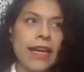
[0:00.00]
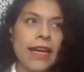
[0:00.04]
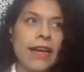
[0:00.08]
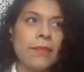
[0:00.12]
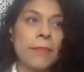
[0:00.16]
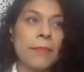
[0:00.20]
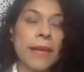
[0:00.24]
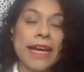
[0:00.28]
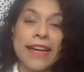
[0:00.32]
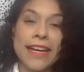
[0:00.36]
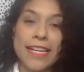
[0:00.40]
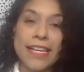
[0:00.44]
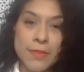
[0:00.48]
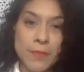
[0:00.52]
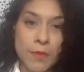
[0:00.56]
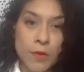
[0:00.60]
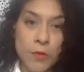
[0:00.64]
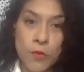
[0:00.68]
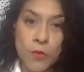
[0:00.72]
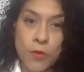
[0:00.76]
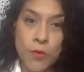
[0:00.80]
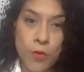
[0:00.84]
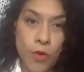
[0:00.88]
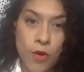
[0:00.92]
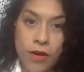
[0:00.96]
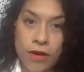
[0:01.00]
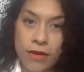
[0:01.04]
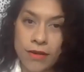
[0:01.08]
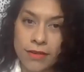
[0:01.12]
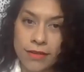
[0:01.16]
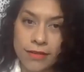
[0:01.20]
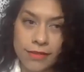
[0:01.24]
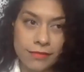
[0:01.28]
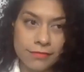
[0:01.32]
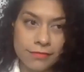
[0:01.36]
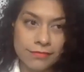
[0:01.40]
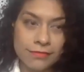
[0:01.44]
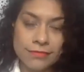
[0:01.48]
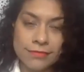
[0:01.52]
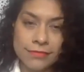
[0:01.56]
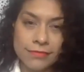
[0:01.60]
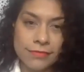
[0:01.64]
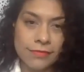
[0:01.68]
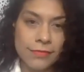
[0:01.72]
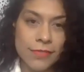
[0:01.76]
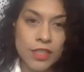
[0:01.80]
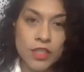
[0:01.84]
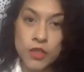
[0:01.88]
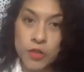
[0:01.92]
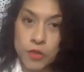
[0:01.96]
My husband wore
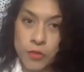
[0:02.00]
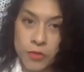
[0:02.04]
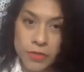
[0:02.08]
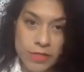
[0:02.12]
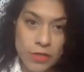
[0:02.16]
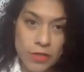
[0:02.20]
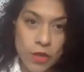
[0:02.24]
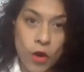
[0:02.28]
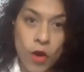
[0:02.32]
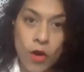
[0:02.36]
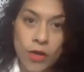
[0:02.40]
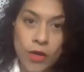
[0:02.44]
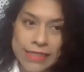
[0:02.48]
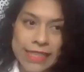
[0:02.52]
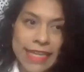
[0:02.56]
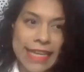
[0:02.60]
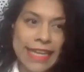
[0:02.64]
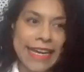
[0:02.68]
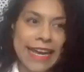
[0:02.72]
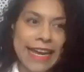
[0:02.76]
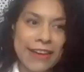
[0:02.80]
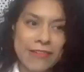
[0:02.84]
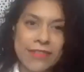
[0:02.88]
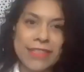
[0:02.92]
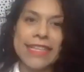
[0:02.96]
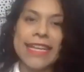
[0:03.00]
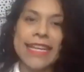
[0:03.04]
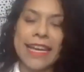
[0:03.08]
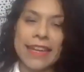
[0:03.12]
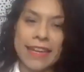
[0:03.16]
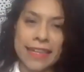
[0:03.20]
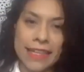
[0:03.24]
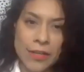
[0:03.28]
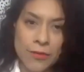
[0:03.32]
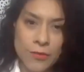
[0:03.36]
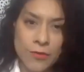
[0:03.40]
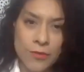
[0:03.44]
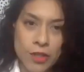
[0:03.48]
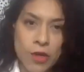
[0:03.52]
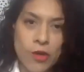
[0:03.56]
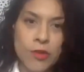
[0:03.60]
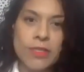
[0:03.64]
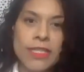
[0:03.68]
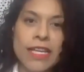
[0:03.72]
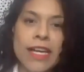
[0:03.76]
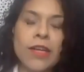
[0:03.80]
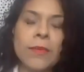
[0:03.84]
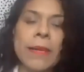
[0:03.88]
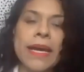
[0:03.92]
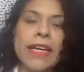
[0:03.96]
suits all day, every day. He was a
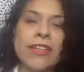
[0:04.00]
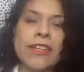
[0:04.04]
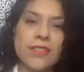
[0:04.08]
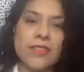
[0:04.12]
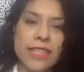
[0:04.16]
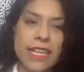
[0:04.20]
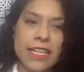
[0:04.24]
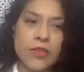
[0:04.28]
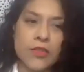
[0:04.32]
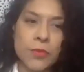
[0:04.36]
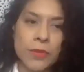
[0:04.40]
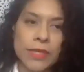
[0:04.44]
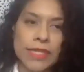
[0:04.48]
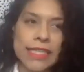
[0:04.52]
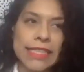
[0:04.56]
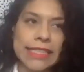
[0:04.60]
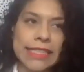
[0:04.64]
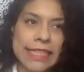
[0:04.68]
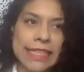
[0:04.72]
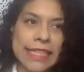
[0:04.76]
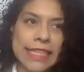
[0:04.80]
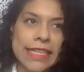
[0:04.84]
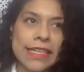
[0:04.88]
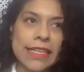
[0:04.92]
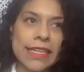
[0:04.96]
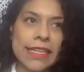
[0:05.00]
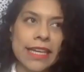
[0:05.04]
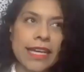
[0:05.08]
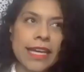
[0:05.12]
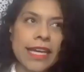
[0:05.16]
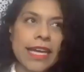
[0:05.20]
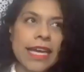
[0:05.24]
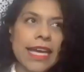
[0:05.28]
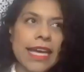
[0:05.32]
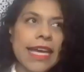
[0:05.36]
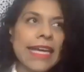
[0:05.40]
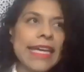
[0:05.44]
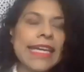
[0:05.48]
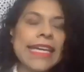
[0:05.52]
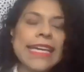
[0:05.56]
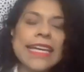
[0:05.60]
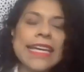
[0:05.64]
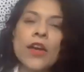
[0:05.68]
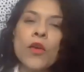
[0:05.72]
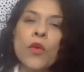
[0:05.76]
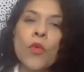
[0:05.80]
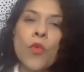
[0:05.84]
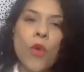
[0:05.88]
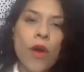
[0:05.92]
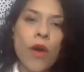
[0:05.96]
hotel manager, that's what he did. He
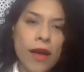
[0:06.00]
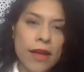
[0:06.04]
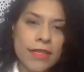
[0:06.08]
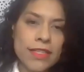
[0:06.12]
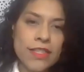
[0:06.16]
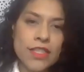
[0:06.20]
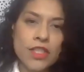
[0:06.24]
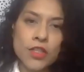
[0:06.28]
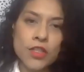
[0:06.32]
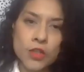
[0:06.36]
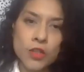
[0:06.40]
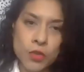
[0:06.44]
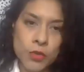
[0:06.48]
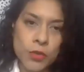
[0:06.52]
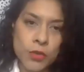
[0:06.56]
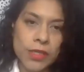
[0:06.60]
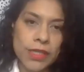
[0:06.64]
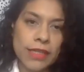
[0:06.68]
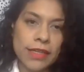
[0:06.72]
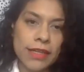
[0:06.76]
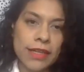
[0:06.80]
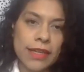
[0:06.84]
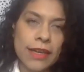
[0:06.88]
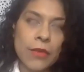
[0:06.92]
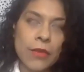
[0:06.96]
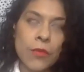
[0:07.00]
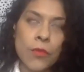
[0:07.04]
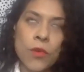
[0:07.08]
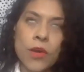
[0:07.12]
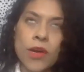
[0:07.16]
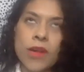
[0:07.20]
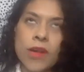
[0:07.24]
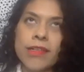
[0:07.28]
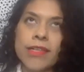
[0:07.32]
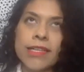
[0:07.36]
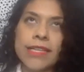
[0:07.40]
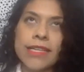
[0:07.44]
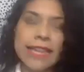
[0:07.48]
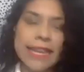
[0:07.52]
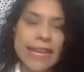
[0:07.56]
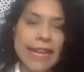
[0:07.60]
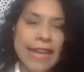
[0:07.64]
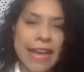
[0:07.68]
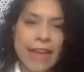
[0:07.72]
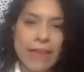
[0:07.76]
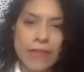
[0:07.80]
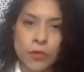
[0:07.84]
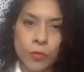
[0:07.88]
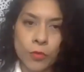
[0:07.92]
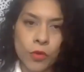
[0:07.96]
didn't want to do it and wear it again
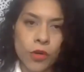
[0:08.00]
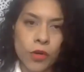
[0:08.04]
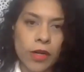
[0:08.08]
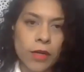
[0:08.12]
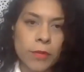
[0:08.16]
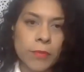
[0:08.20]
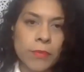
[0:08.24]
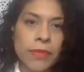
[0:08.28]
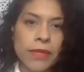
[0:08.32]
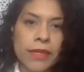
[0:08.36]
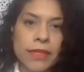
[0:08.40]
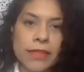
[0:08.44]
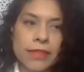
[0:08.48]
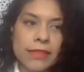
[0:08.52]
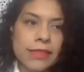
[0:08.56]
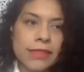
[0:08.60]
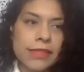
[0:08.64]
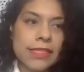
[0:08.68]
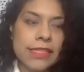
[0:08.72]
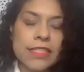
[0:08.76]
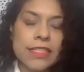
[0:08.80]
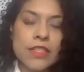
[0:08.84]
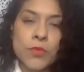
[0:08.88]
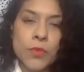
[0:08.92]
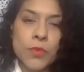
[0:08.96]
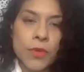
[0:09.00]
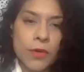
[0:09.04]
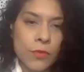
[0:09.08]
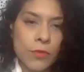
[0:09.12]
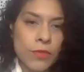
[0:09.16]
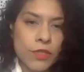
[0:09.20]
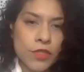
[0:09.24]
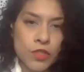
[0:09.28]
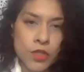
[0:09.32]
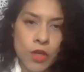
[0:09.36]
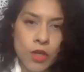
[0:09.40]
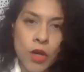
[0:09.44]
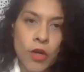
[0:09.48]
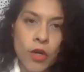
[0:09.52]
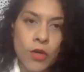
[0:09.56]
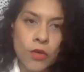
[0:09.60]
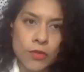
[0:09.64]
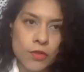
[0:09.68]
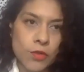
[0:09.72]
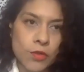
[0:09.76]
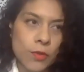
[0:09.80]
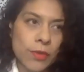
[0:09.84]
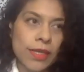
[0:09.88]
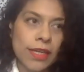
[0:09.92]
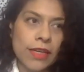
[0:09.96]
after work, but this is what was
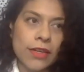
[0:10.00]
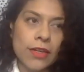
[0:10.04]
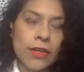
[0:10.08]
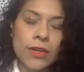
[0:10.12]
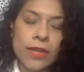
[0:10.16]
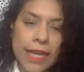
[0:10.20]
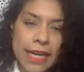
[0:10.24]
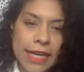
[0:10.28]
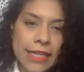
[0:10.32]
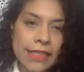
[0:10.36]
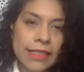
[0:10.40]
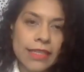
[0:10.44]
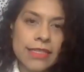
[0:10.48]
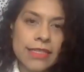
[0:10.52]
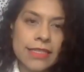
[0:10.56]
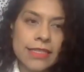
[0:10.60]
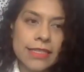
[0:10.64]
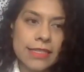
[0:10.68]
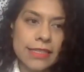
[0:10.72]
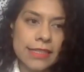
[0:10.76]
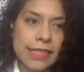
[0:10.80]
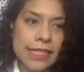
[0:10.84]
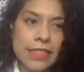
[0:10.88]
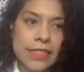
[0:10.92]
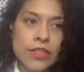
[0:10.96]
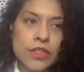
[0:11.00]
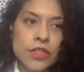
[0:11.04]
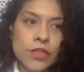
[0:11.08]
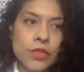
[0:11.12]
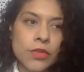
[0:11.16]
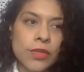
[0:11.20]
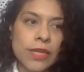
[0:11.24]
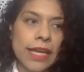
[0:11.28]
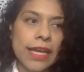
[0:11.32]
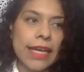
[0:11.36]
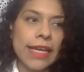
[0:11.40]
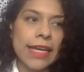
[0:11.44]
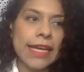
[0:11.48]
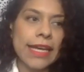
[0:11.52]
told. So we're like, okay, let's do that.